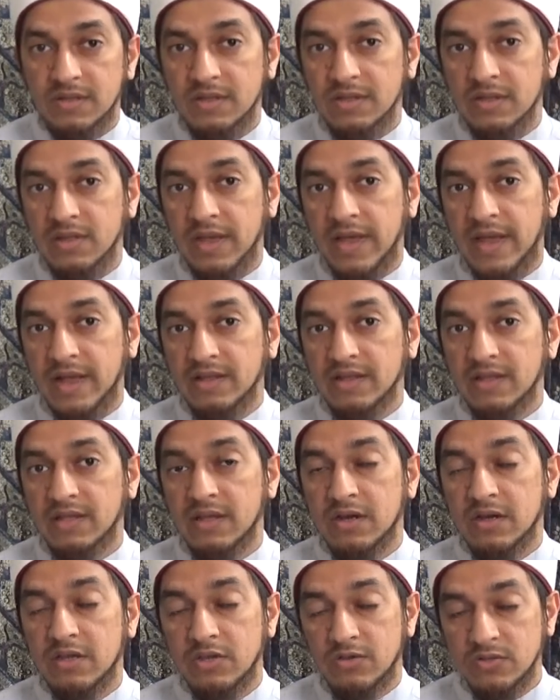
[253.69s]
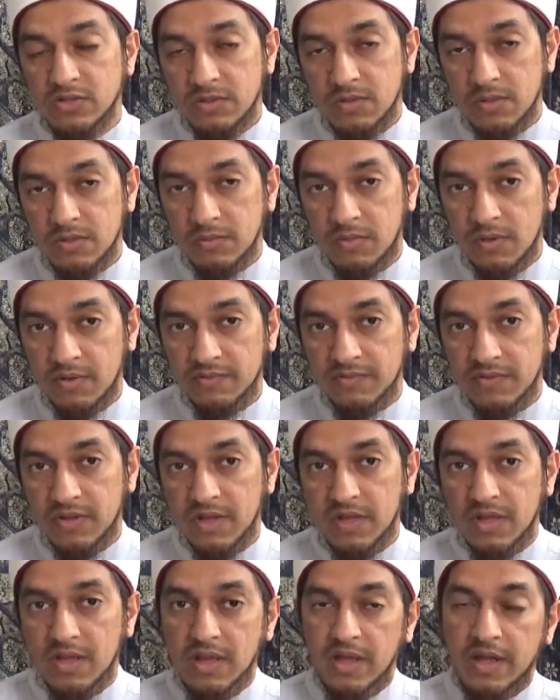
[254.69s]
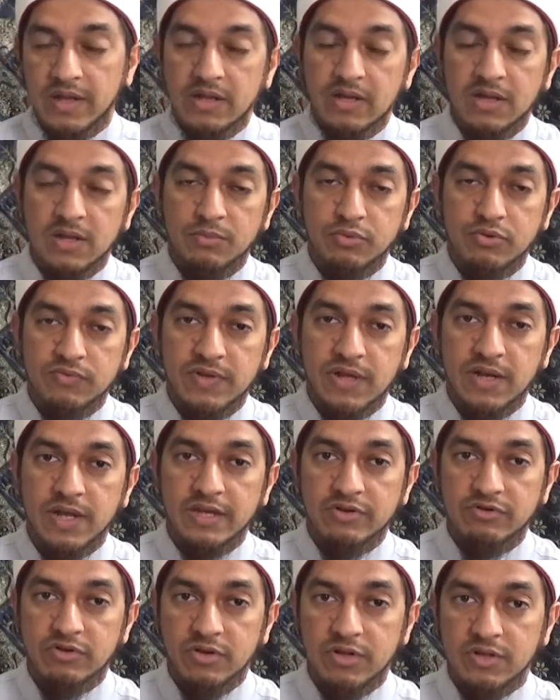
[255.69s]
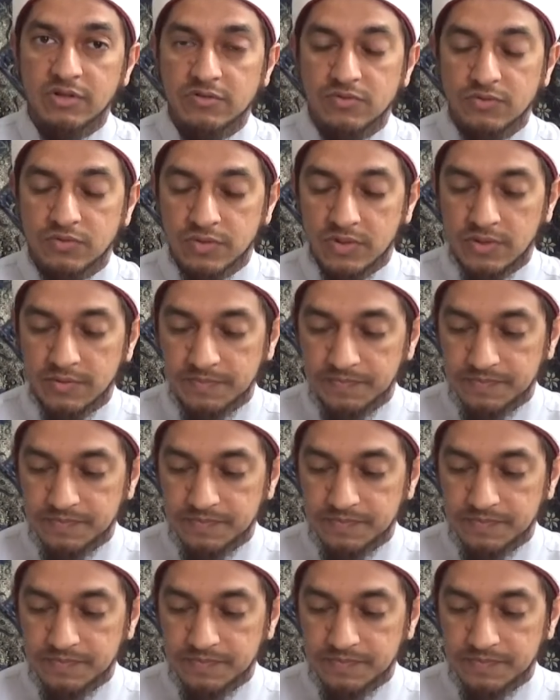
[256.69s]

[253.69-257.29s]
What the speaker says: the act that they're accusing him of. And Allah proved that later on in the surah.